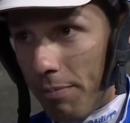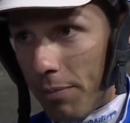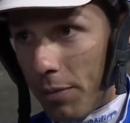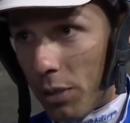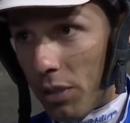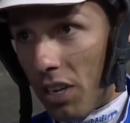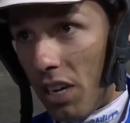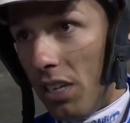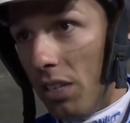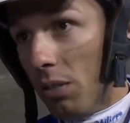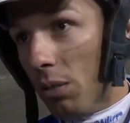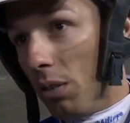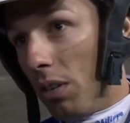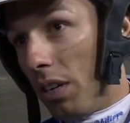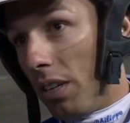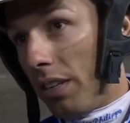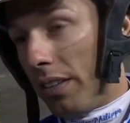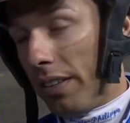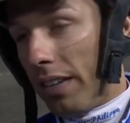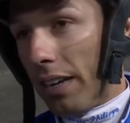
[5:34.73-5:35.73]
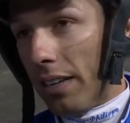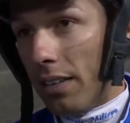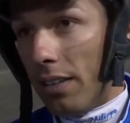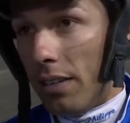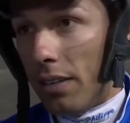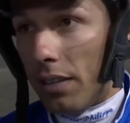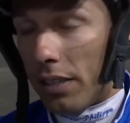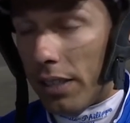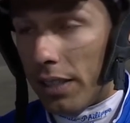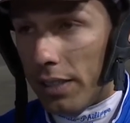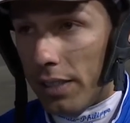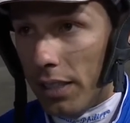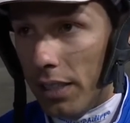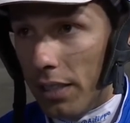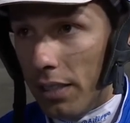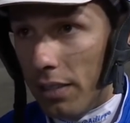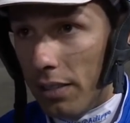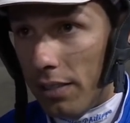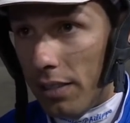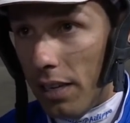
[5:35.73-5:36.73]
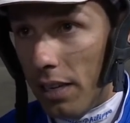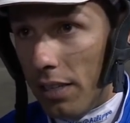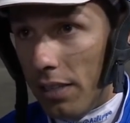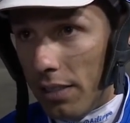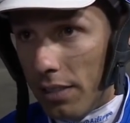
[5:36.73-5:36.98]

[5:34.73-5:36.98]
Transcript: because I knew that, that uh, Kissin in the sand